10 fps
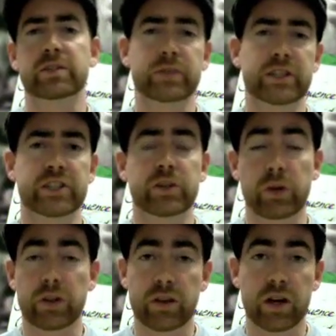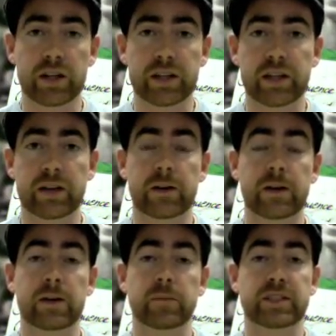rigid orthotic
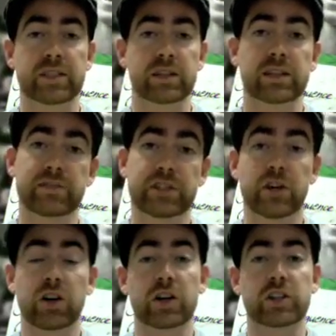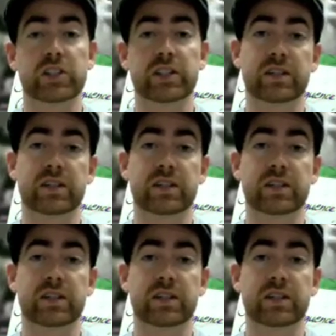that's going to lift your arch,